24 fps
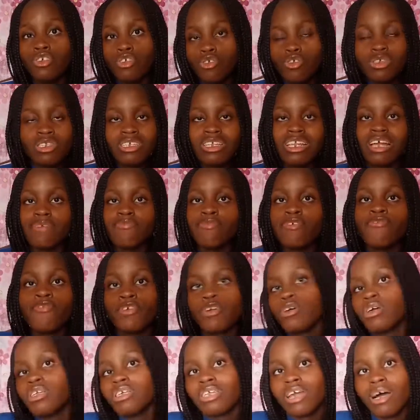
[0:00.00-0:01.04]
you still haven't
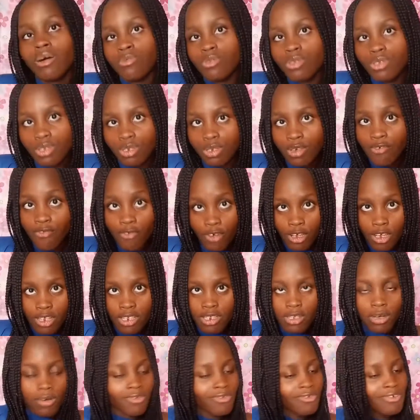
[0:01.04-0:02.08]
figured it out for
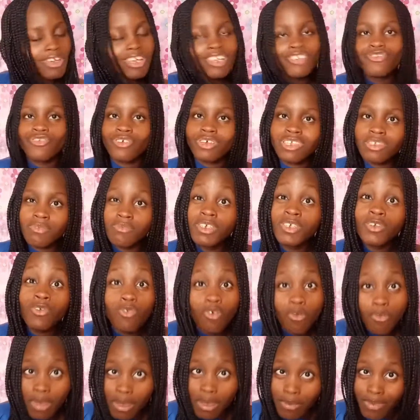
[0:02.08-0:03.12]
yourself. Trust me, you
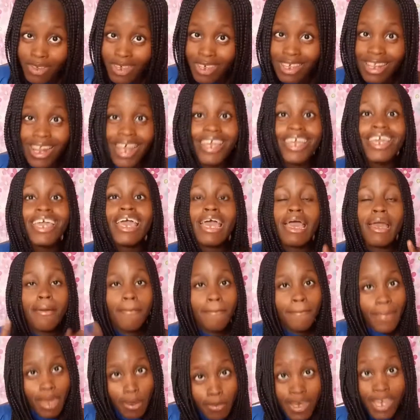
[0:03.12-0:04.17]
will be
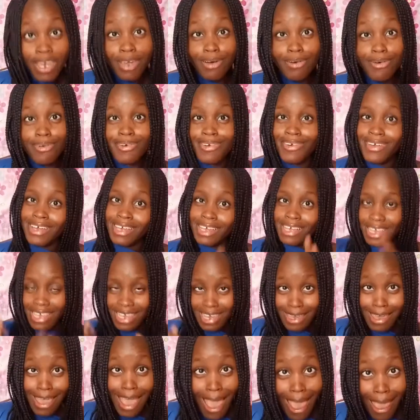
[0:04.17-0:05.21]
baby girl,
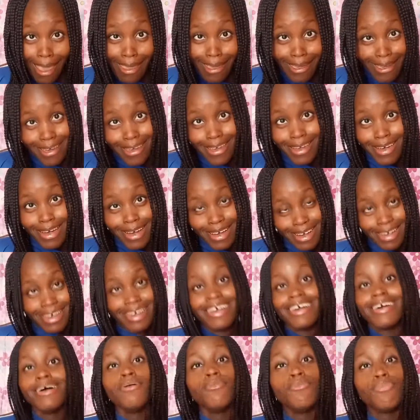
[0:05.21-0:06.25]
guy,
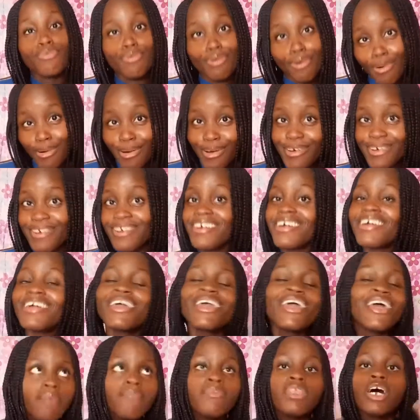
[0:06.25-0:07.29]
bro.
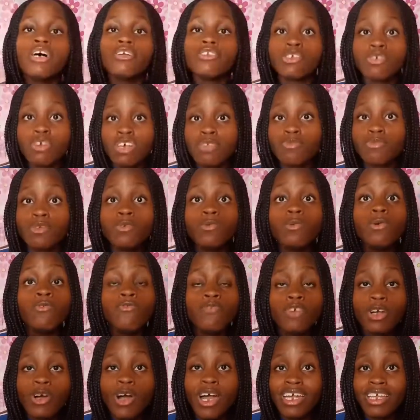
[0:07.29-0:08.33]
Trust me, you will
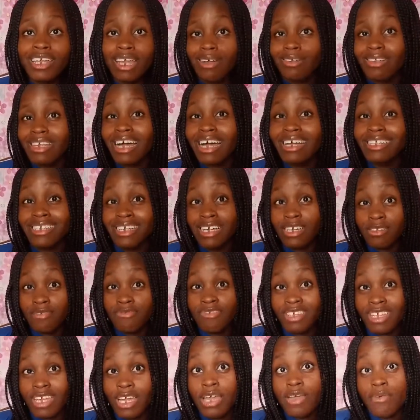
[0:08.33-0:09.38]
figure it out at the end of
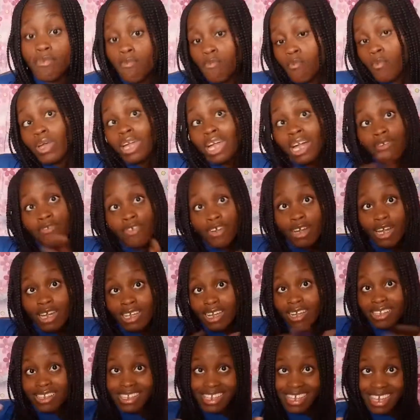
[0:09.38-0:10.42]
the day. We can figure it
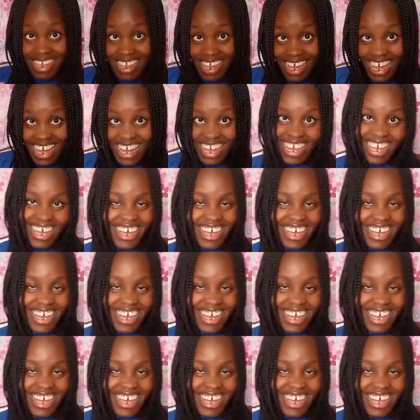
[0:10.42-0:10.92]
out together.